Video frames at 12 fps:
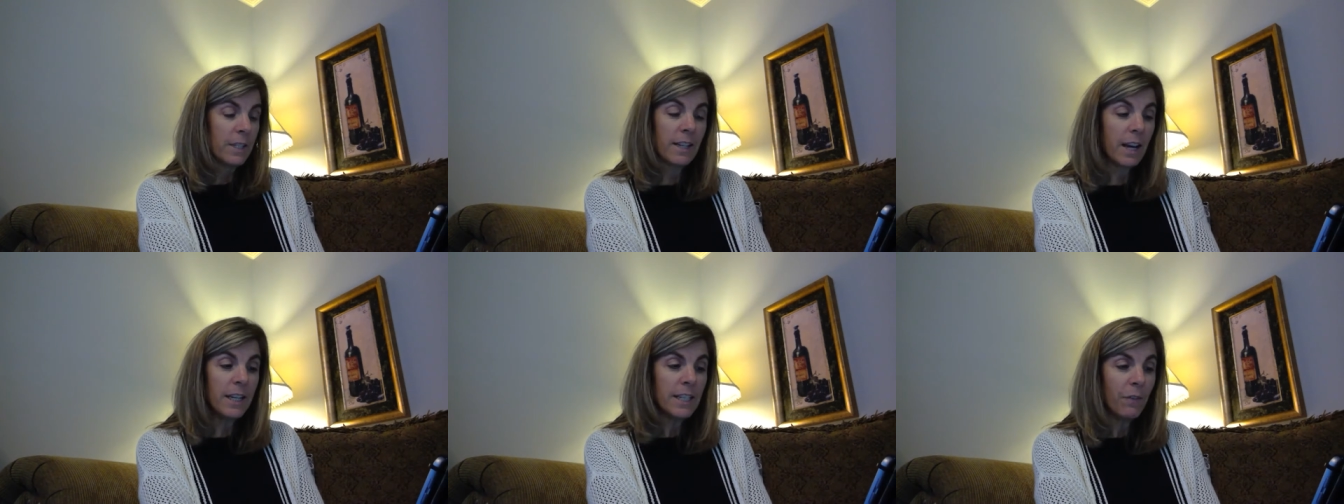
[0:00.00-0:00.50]
the
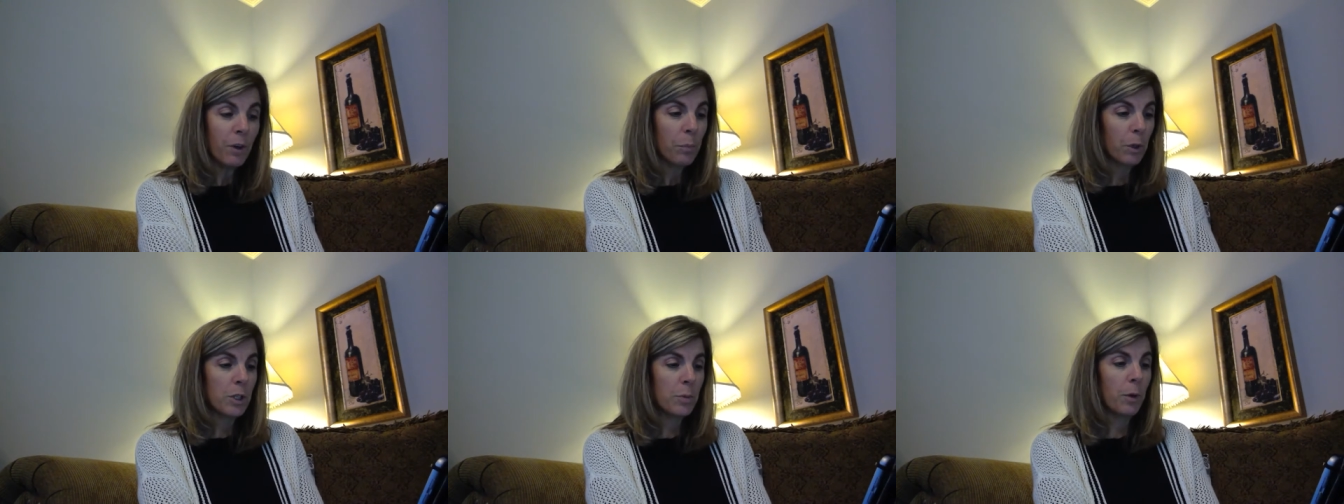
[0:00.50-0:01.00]
scientific
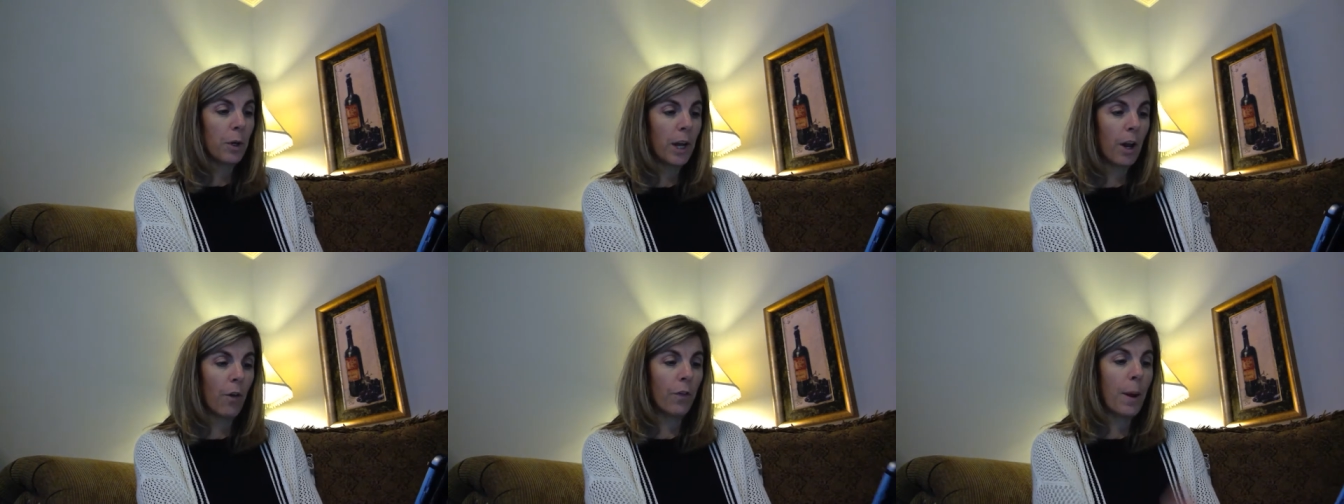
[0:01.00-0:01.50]
principle
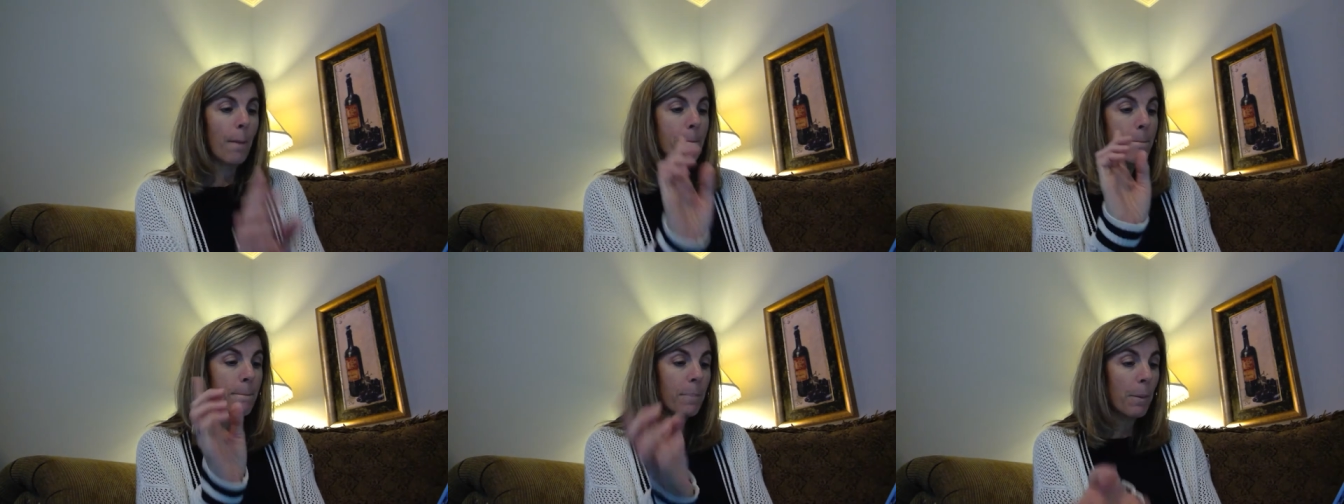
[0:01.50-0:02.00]
held that
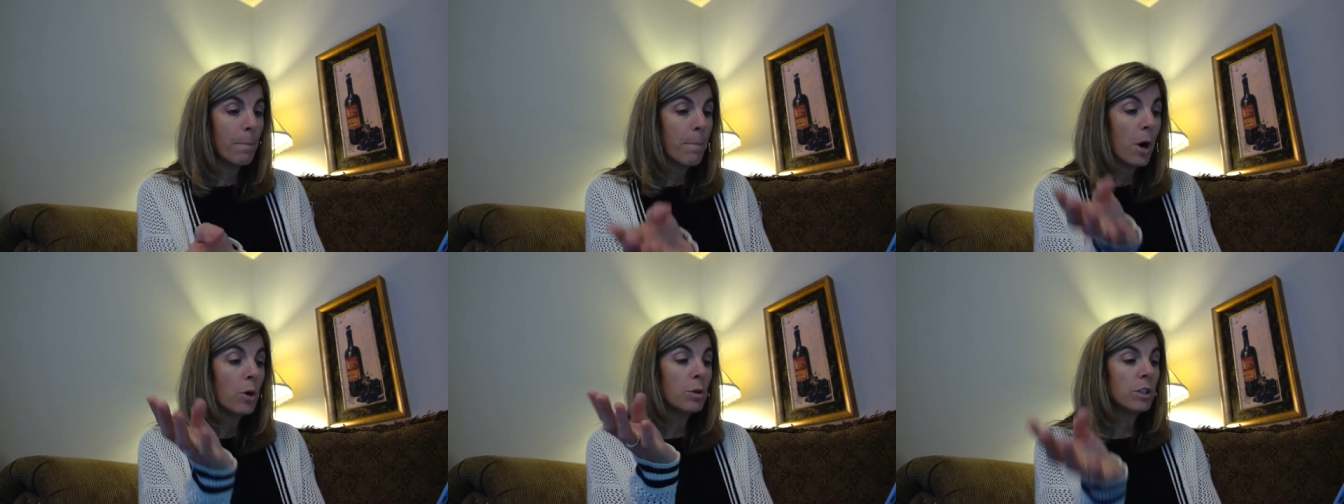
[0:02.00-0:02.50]
m- the
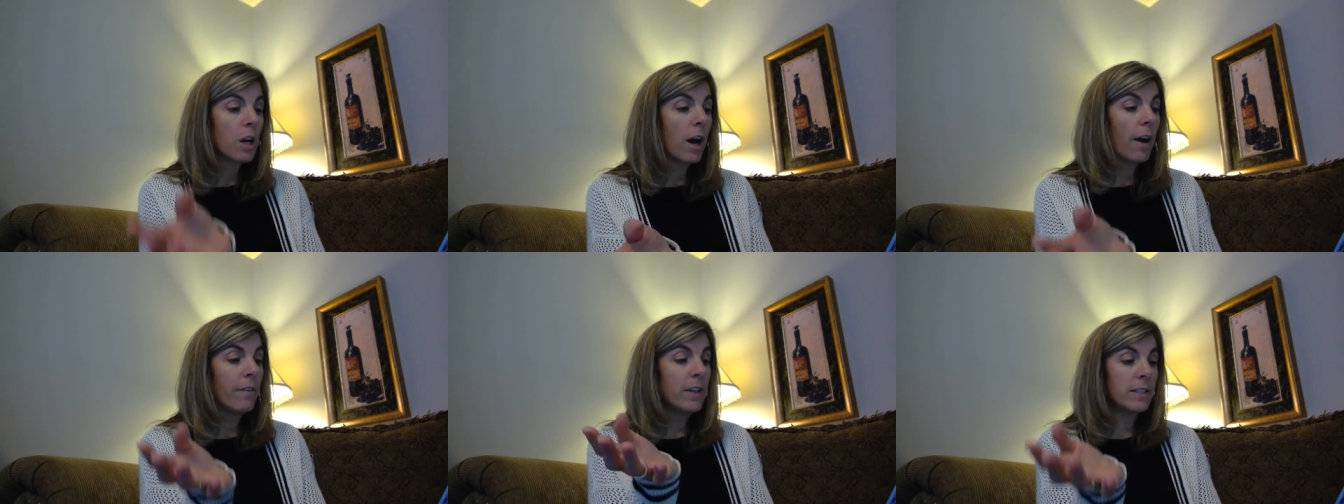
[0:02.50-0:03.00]
most
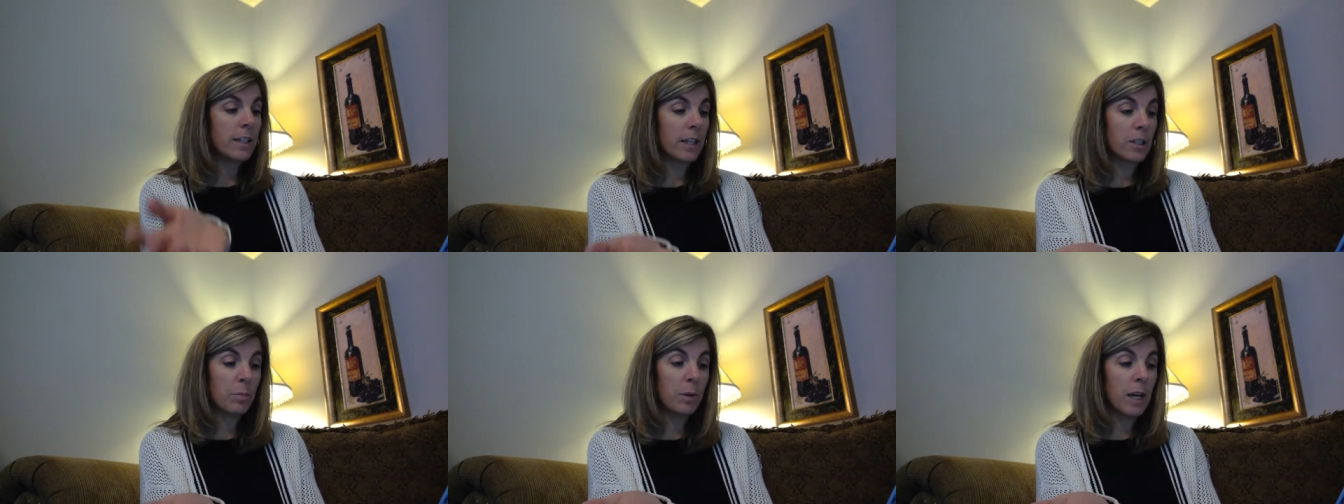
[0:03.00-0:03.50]
obvious
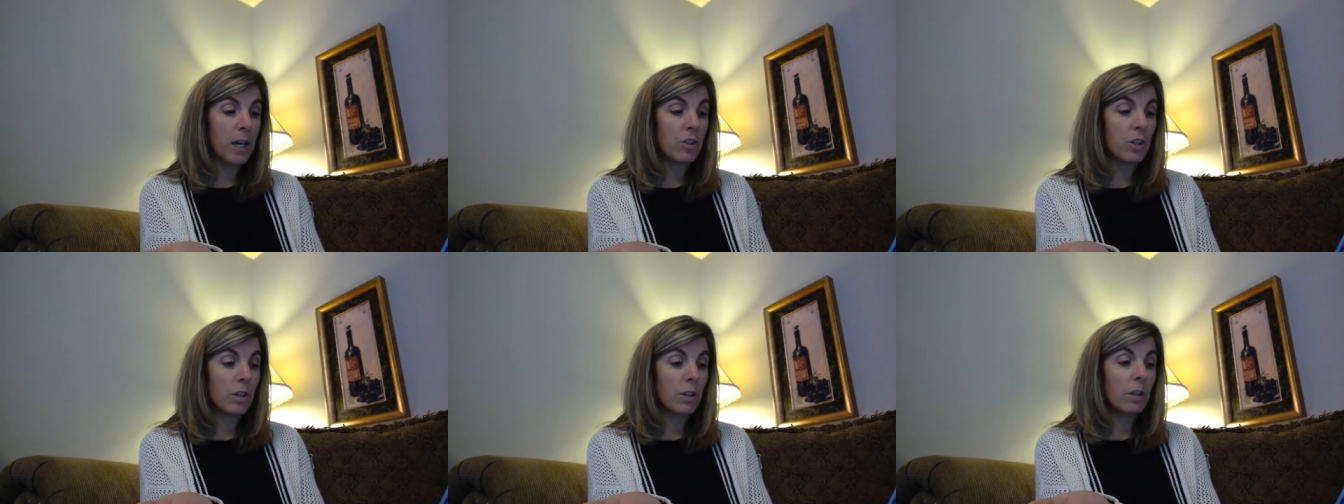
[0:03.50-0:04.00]

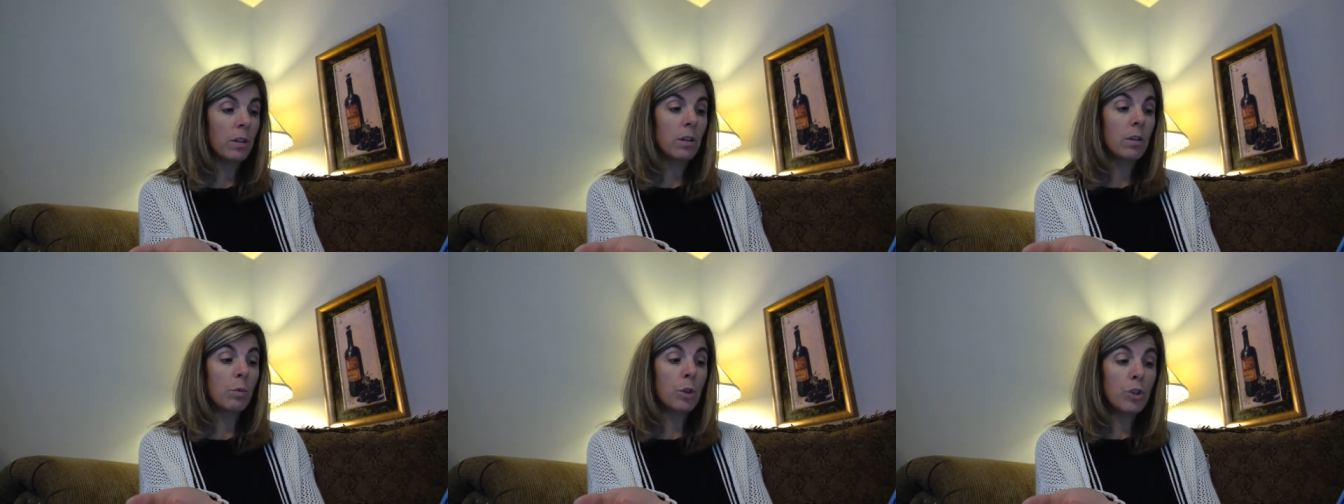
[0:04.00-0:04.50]
explanation
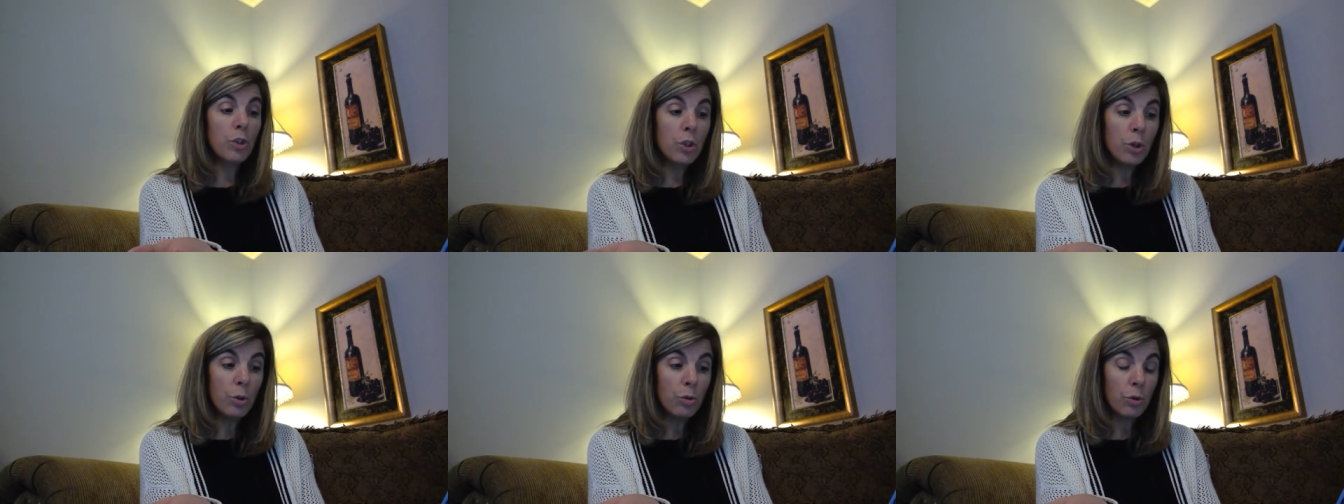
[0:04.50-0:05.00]
was
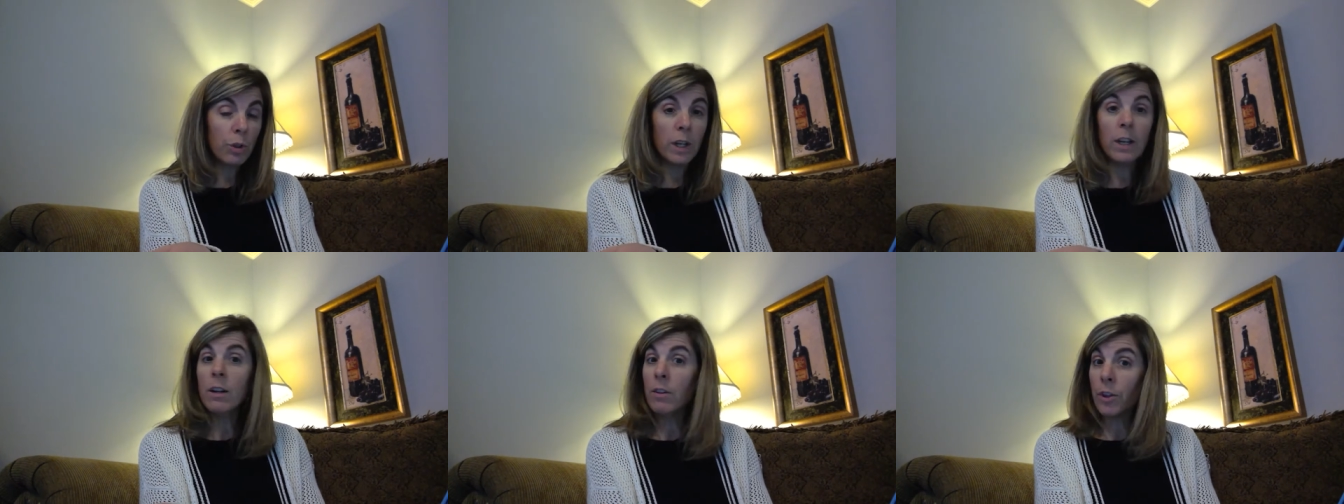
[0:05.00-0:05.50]

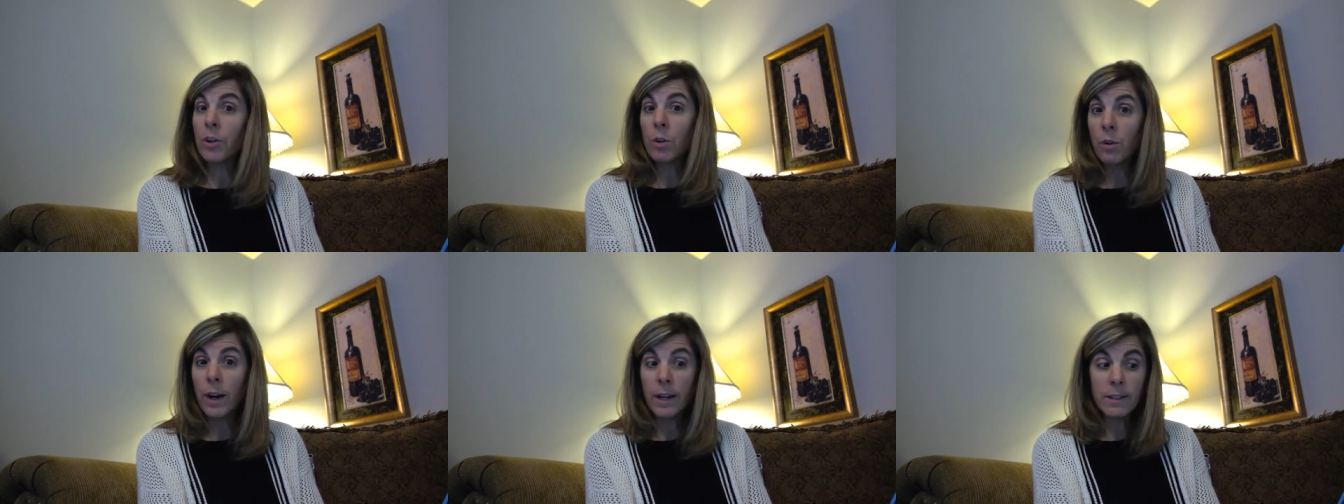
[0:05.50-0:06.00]
usually the
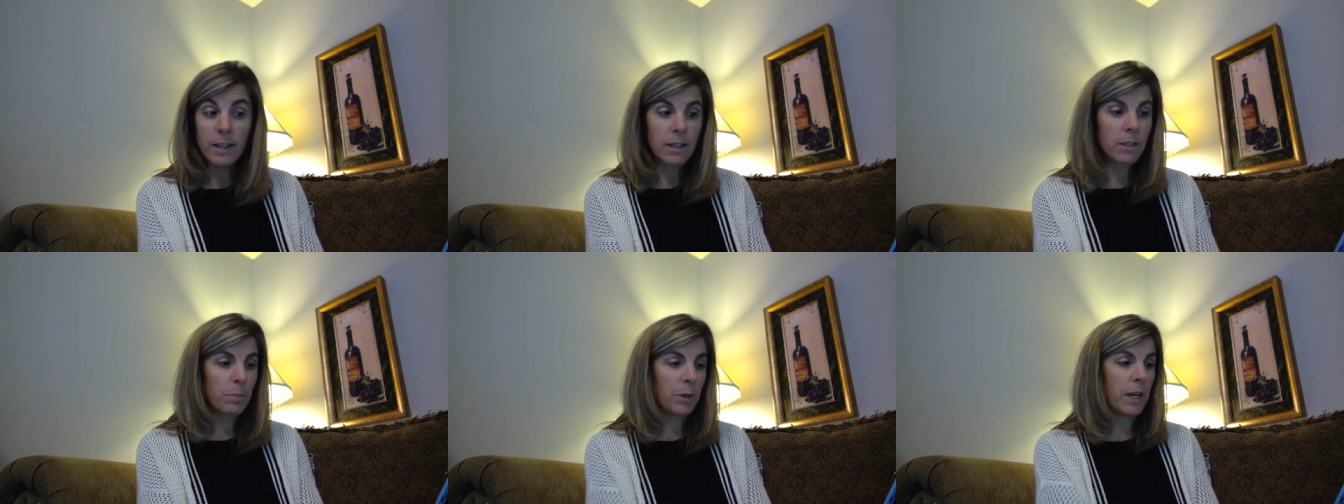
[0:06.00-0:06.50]
correct
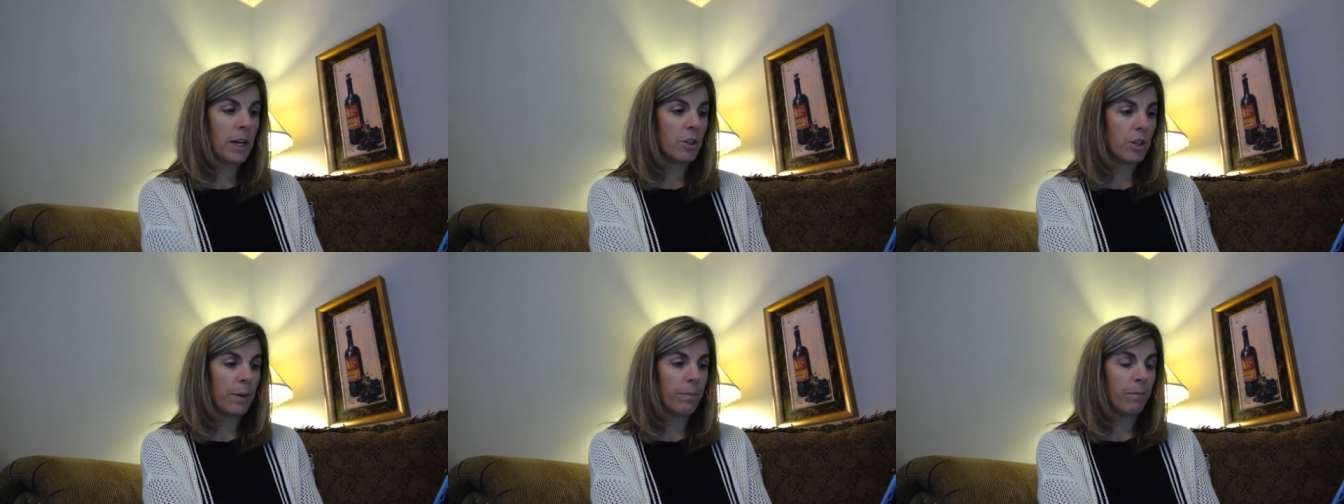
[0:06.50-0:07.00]

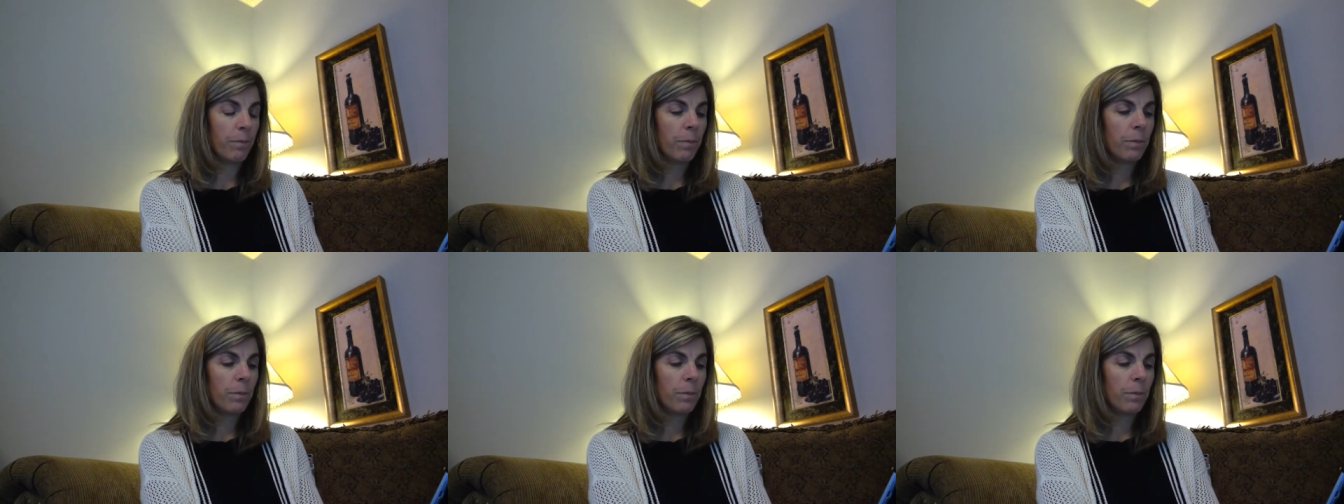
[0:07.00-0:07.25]
explanation.